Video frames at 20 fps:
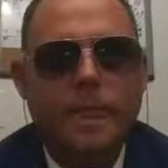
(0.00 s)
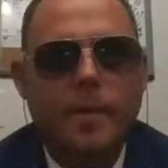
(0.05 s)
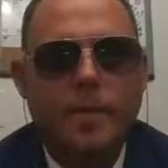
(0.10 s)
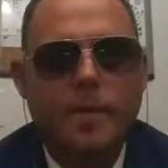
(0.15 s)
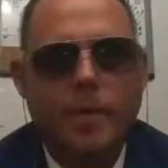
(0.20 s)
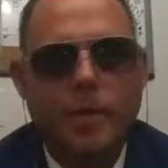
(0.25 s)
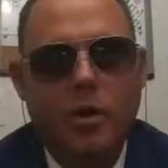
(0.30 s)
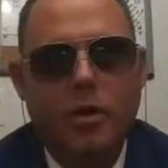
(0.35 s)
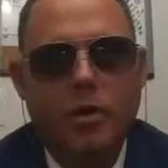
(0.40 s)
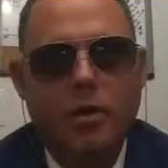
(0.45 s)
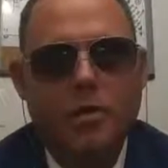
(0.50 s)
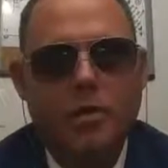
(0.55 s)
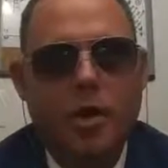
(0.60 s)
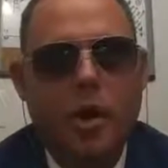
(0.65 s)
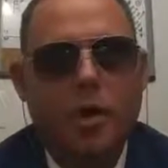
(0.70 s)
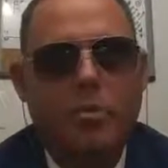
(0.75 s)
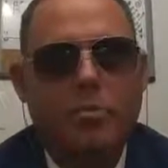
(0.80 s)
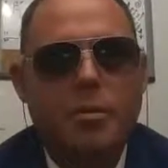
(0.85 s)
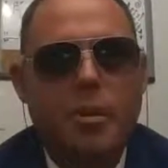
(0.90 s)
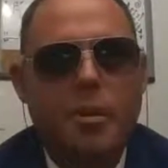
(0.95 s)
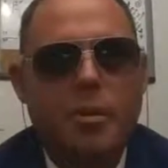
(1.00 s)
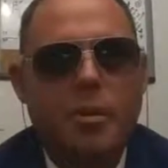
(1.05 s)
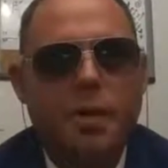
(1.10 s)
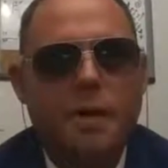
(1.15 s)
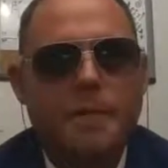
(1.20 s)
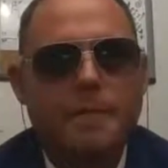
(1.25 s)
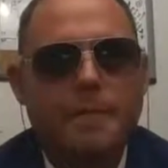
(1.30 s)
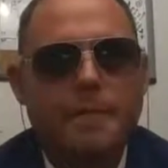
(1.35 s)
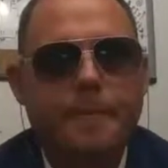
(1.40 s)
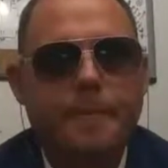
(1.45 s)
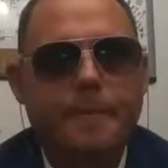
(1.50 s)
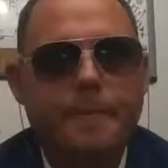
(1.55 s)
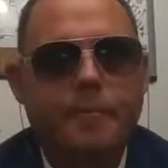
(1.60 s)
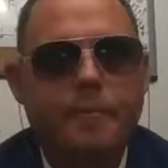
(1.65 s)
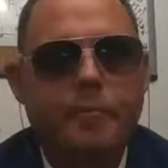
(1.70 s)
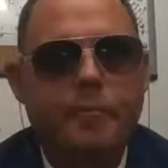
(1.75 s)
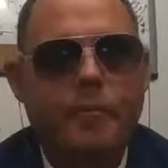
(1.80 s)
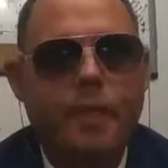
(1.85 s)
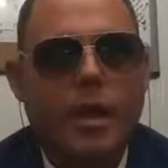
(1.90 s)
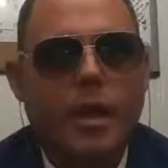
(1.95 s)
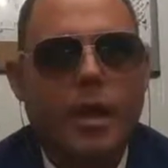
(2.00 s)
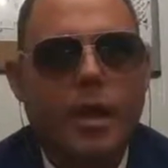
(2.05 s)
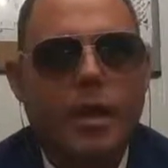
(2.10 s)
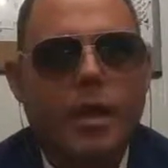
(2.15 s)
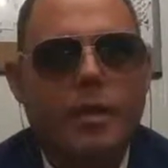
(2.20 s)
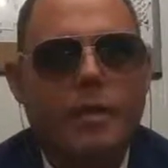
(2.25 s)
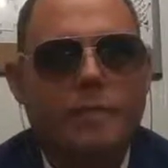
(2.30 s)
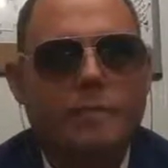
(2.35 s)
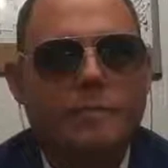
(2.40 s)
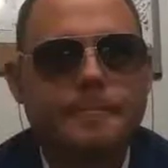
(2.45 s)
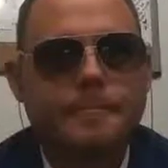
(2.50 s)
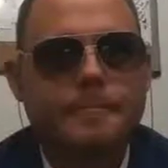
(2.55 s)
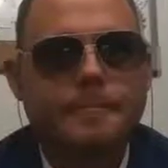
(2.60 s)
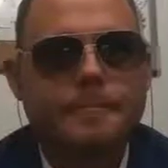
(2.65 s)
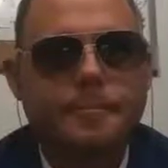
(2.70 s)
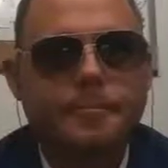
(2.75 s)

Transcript: The girl was heartbroken and